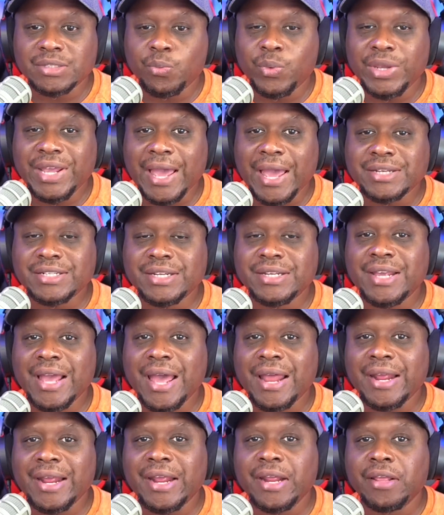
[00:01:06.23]
we actually
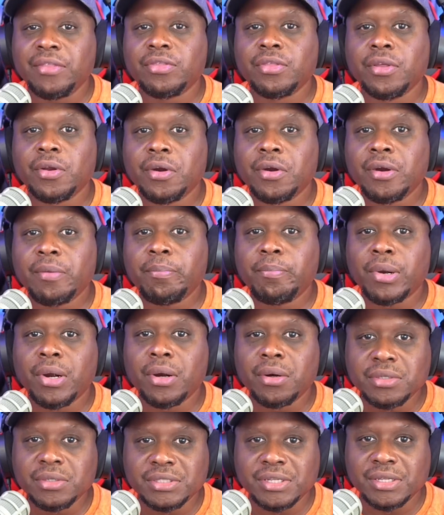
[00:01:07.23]
got a third
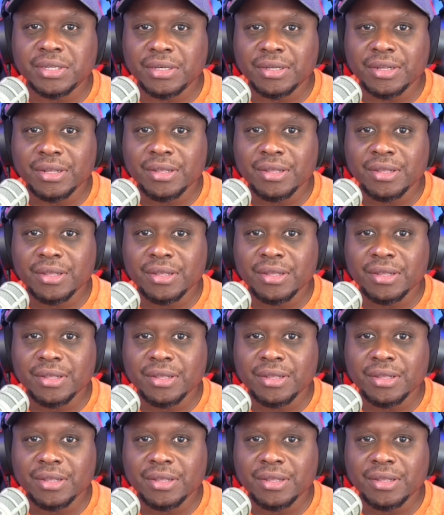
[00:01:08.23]
person